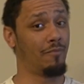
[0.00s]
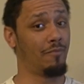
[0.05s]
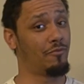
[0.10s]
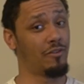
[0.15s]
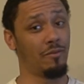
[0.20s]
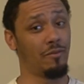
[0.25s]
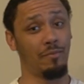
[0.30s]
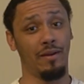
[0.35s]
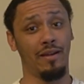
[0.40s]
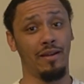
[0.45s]
for
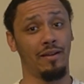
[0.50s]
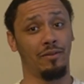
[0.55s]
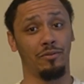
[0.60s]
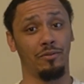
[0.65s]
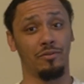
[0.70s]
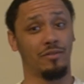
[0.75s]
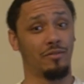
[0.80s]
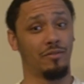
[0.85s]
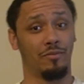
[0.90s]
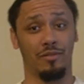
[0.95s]
debate. It
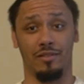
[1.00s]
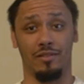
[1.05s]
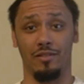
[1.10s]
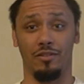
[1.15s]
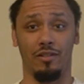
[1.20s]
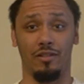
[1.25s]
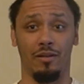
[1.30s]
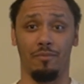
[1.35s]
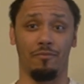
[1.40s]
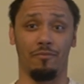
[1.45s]
was
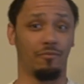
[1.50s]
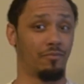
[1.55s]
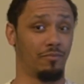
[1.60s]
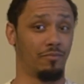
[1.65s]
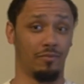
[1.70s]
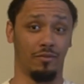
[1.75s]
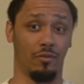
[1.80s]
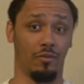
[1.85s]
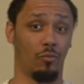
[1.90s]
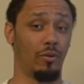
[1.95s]
still up.
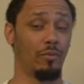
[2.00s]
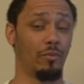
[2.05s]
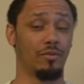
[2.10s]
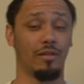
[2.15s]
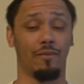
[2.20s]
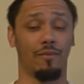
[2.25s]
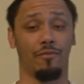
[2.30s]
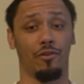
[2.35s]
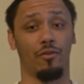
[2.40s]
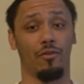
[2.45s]
The win was
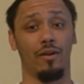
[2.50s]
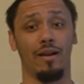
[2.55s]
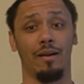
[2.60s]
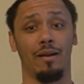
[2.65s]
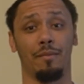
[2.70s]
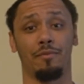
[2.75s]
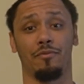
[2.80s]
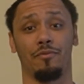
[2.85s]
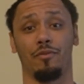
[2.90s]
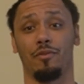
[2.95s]
up for
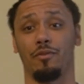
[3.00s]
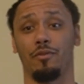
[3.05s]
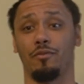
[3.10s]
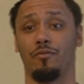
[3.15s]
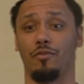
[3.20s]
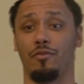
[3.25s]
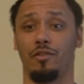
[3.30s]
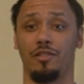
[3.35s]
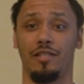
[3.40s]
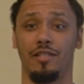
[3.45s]
grabs
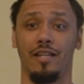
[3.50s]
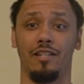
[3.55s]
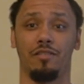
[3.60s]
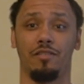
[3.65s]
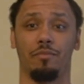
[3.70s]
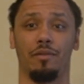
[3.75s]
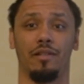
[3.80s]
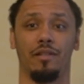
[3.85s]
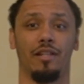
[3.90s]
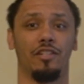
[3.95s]
for the Saints,
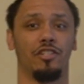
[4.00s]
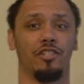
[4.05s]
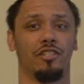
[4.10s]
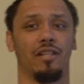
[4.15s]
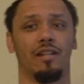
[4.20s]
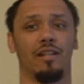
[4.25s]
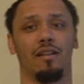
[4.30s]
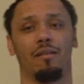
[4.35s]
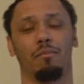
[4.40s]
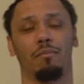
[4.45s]
but they just
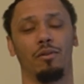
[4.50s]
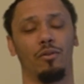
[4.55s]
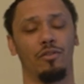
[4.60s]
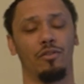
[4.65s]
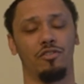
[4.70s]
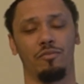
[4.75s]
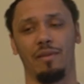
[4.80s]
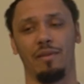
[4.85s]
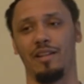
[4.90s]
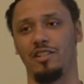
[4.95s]
ended up blowing
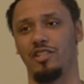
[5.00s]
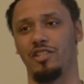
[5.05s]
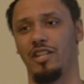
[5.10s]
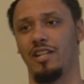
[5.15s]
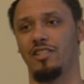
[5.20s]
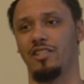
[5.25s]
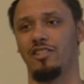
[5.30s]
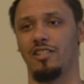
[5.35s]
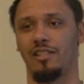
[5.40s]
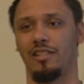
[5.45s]
too many
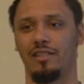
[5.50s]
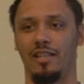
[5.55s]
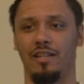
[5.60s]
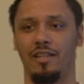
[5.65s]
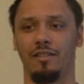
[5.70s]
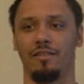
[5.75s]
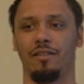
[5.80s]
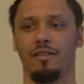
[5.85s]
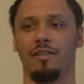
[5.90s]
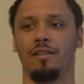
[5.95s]
chances, I think.
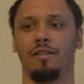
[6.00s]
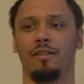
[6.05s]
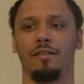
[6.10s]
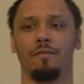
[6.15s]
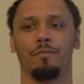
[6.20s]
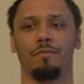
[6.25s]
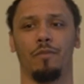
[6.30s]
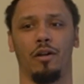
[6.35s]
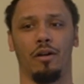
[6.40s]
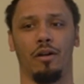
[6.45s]

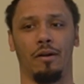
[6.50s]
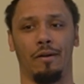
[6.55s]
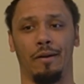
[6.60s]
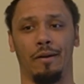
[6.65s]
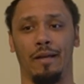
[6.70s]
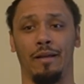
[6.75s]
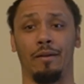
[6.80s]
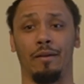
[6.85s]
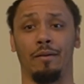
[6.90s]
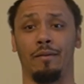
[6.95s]

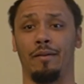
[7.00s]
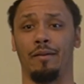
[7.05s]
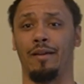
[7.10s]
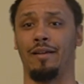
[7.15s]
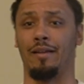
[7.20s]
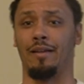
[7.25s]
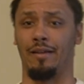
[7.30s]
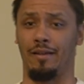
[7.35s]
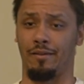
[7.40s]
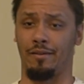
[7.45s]

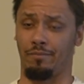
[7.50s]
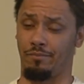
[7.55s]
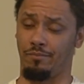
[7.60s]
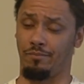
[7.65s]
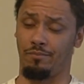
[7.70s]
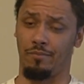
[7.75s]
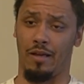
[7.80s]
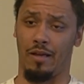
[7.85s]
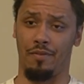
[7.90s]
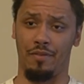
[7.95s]

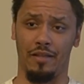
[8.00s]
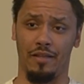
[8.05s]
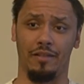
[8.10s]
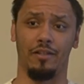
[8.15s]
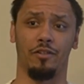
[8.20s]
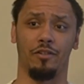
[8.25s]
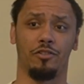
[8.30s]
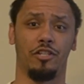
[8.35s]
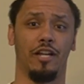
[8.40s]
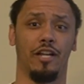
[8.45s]
I think
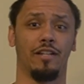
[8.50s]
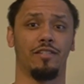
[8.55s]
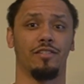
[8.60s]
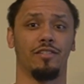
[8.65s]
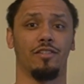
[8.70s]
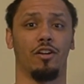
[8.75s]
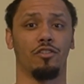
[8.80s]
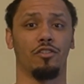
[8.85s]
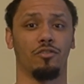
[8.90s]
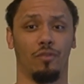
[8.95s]
their chances
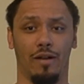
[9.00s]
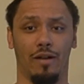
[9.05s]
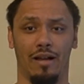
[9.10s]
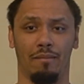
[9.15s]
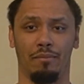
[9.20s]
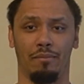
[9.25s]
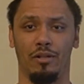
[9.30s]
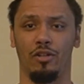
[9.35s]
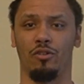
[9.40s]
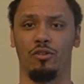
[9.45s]
also got
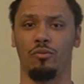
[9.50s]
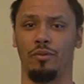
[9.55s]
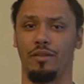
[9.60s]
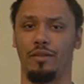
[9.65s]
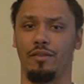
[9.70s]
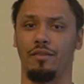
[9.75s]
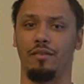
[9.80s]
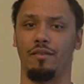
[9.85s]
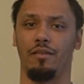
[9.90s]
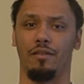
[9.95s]
blown with
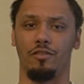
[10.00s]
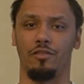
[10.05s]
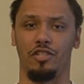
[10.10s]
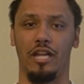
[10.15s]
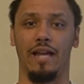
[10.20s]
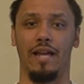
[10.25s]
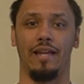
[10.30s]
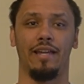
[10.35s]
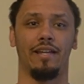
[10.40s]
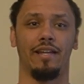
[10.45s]

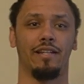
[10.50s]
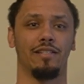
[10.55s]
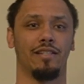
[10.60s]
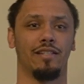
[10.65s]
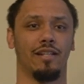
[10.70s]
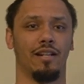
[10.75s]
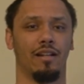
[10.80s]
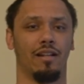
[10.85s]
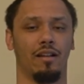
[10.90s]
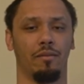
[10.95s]
Jack Higgins
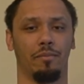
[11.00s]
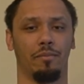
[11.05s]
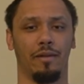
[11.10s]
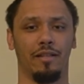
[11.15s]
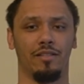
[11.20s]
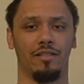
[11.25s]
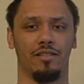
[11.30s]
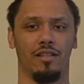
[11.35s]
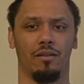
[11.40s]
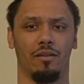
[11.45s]
ended up getting
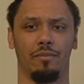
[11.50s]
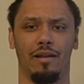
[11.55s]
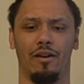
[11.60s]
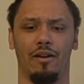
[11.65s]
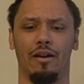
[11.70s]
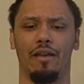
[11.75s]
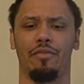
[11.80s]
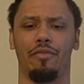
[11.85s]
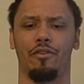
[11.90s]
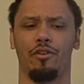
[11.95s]
subbed out
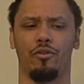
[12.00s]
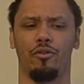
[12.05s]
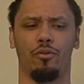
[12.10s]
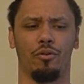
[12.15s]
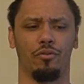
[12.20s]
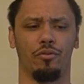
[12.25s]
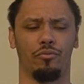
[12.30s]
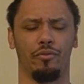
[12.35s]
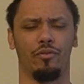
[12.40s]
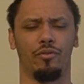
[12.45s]
at third quarter,
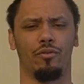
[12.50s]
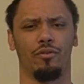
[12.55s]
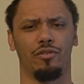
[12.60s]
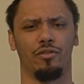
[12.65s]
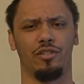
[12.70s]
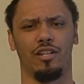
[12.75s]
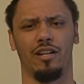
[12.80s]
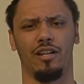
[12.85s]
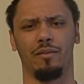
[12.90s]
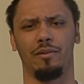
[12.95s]
three-quarter
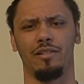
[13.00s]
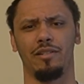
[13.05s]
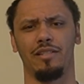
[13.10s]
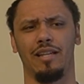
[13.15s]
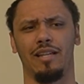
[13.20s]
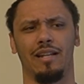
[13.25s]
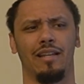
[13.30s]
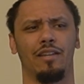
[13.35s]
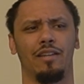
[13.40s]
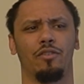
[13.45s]
time because he
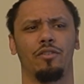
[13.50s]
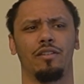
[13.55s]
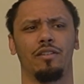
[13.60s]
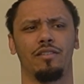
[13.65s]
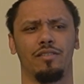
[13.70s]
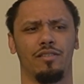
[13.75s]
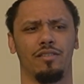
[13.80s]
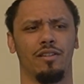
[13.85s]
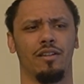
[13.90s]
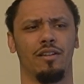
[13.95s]
had an illness.